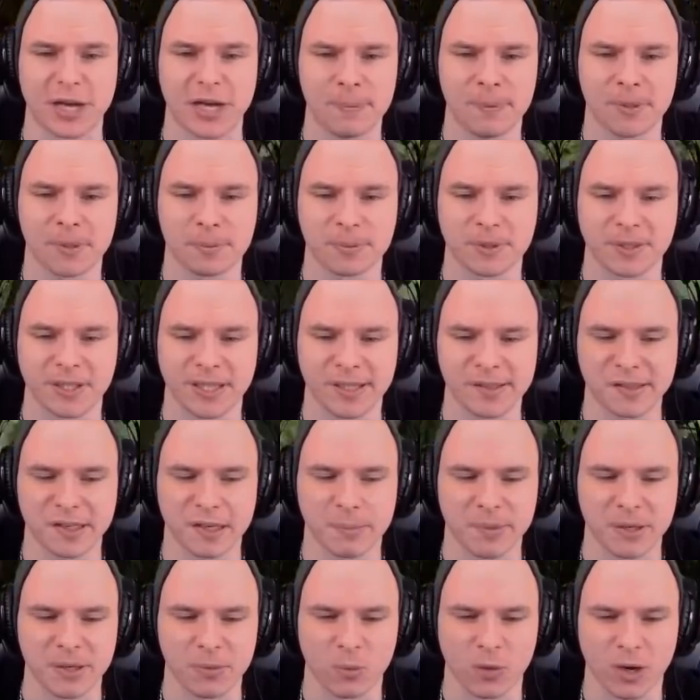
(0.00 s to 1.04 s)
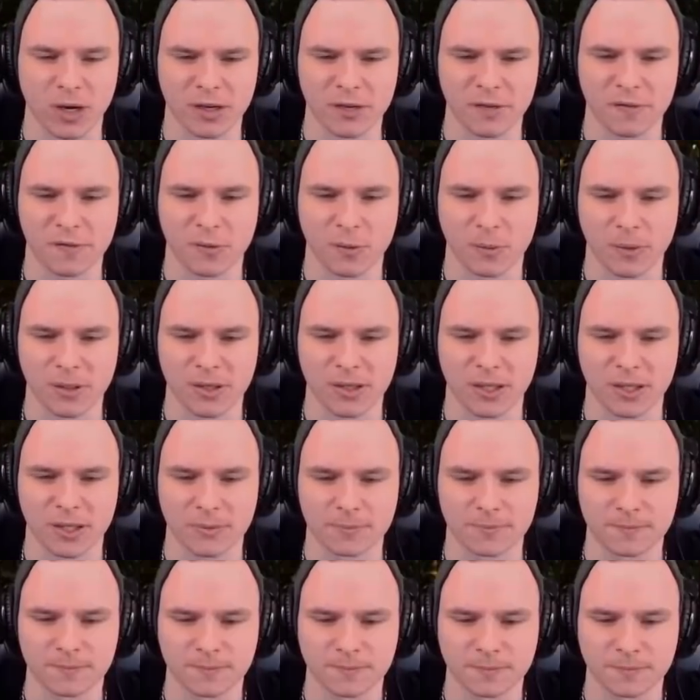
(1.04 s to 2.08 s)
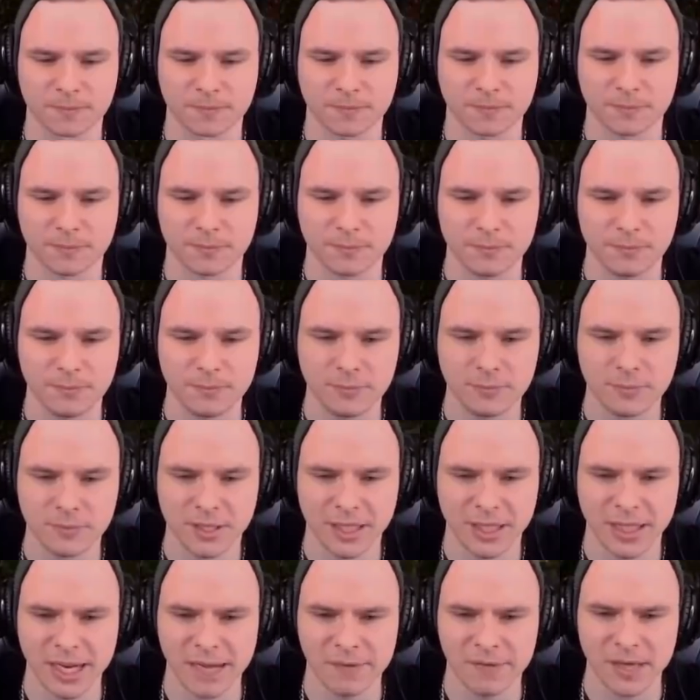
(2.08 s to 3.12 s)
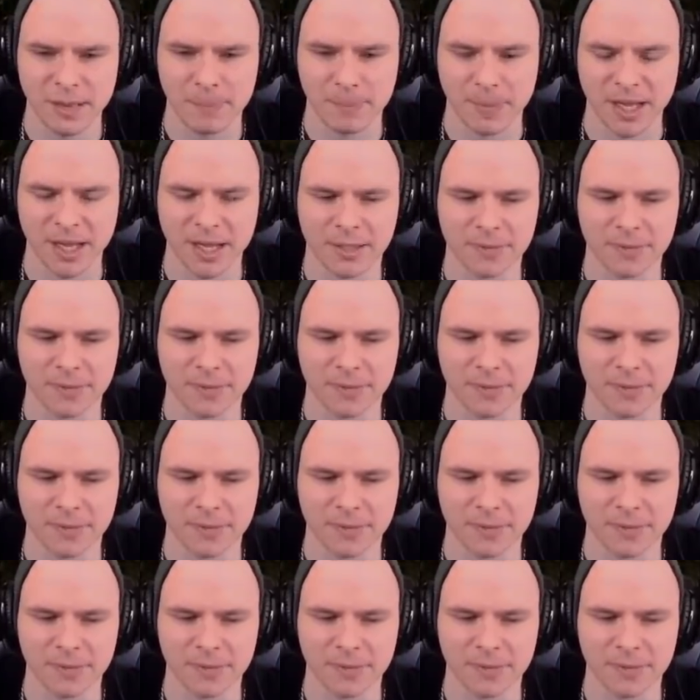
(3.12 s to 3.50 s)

please? That'd be wonderful, wouldn't it? Can I have that back?